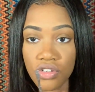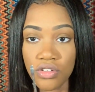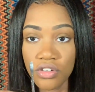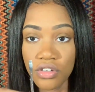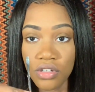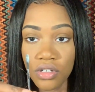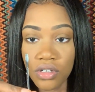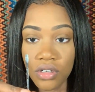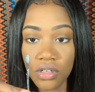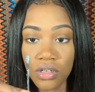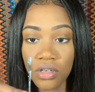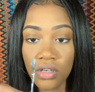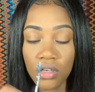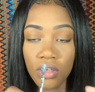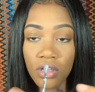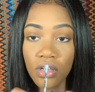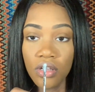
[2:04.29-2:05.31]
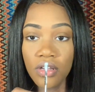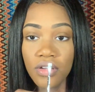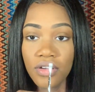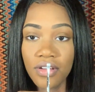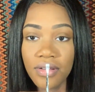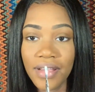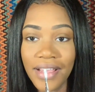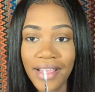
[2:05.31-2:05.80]

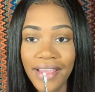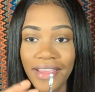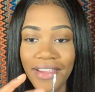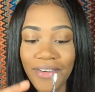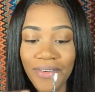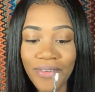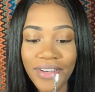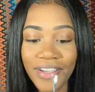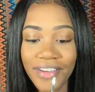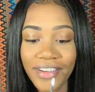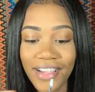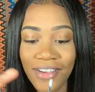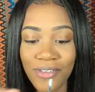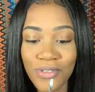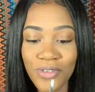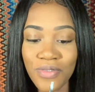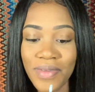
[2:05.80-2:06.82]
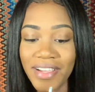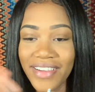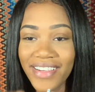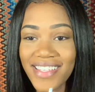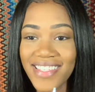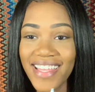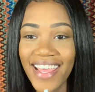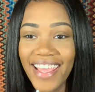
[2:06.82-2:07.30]
Oh, right here on here. Those one I
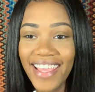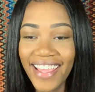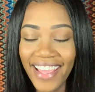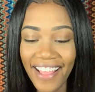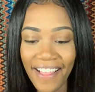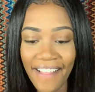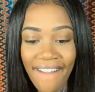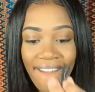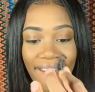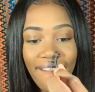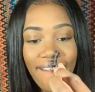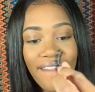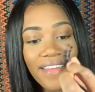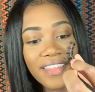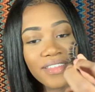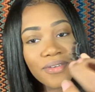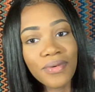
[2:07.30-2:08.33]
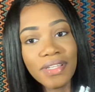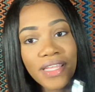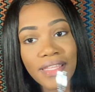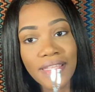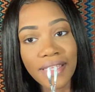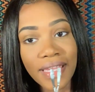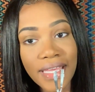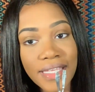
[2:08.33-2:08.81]
yesterday. The one that
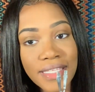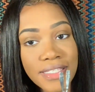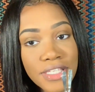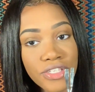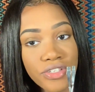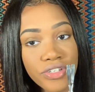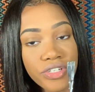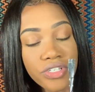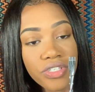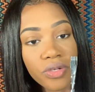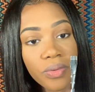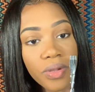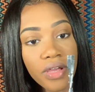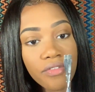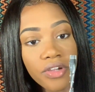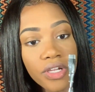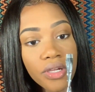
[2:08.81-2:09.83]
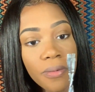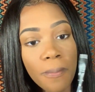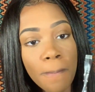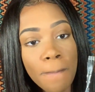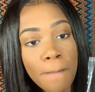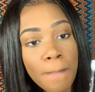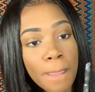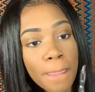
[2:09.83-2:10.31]
look like scissors or whatever.
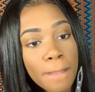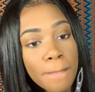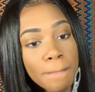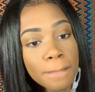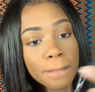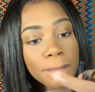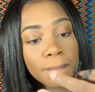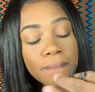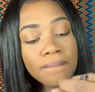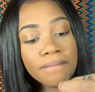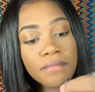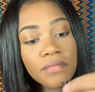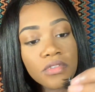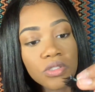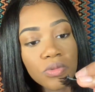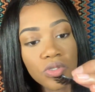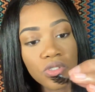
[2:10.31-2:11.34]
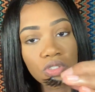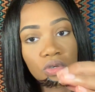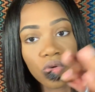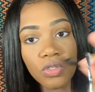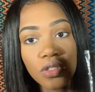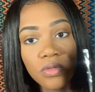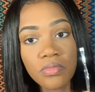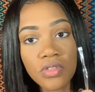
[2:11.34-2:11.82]
Just to
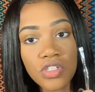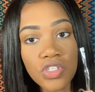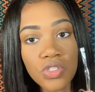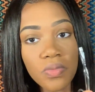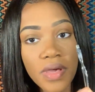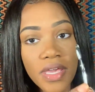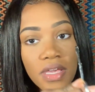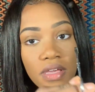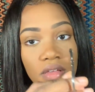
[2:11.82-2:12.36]
hold it this way.